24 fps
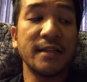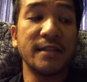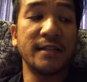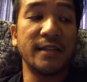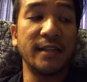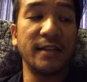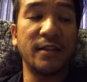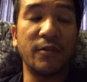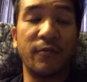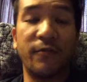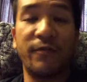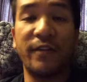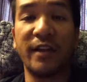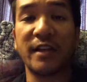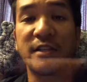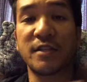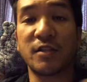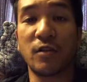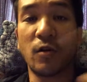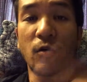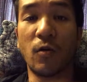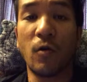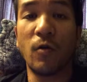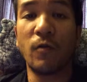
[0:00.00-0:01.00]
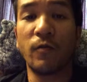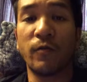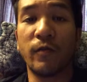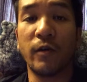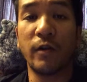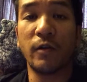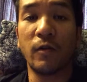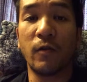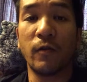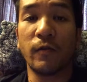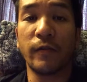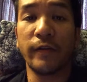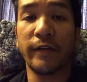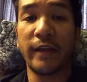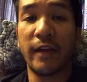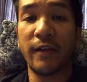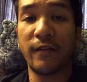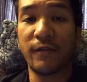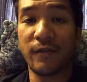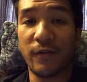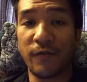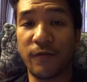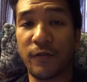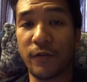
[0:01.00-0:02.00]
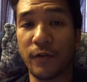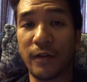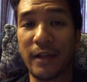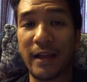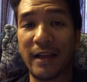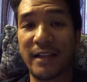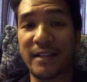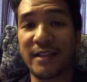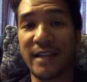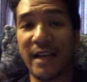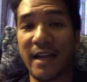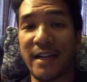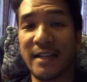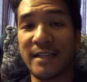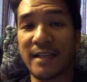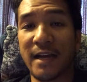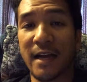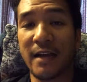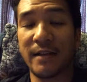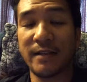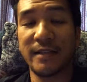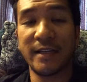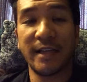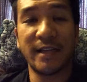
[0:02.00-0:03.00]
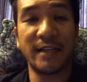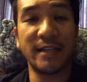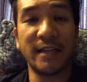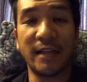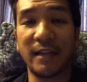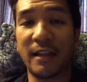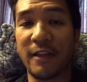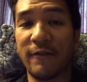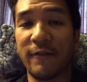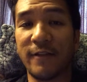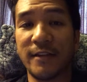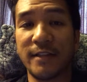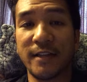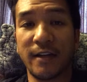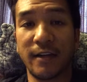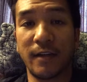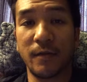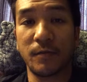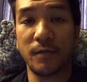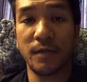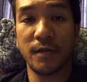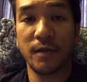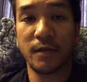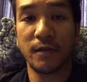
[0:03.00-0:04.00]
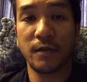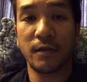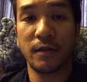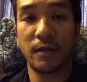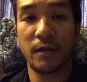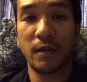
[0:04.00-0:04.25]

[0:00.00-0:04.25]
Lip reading: did the fix over and over again for like 10, 11 times.